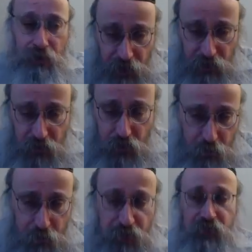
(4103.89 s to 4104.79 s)
Today's
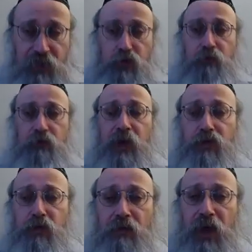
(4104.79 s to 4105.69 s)
circumstance, I
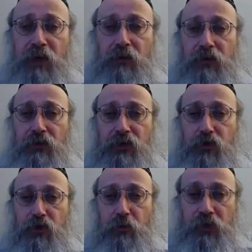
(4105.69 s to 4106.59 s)
serve God. Under
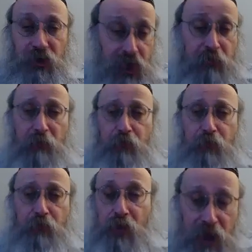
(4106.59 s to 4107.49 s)
this circumstance, I'm
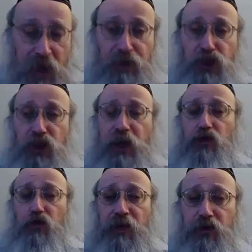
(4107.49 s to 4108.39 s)
happy.
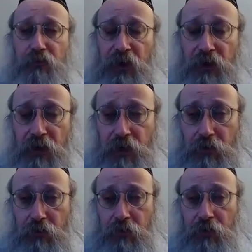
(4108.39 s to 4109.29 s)
Ashreinu matov
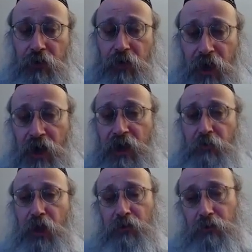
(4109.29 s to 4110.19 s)
chalkeinu. I
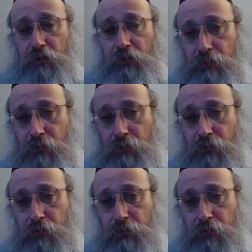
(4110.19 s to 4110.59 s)
am lucky.